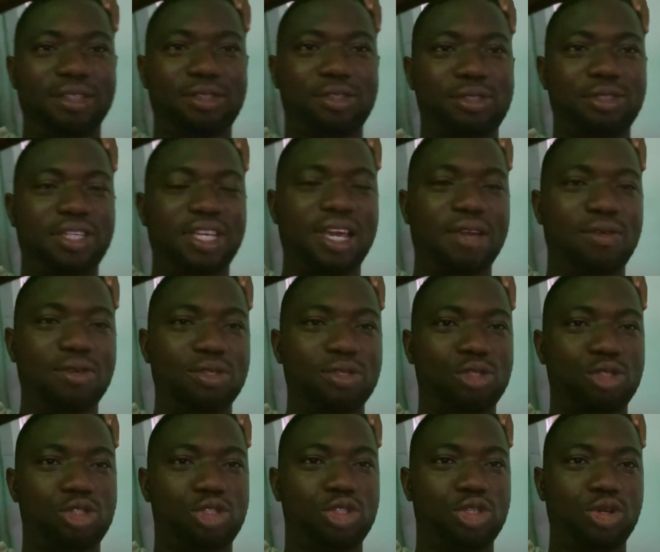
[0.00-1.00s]
Today I want
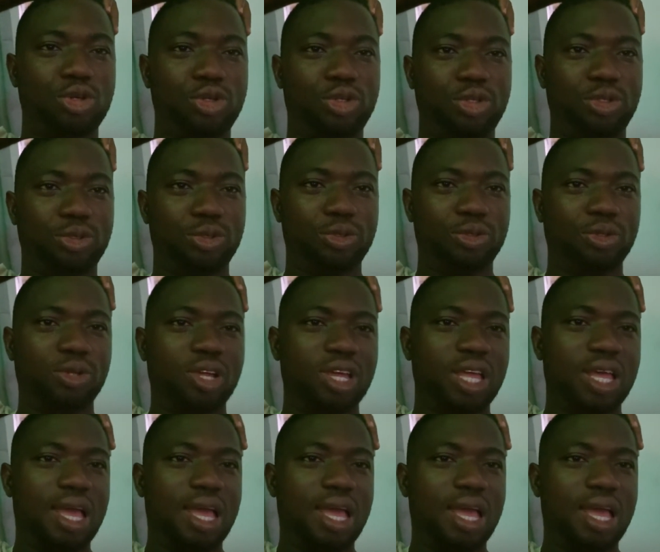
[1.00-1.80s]
to show you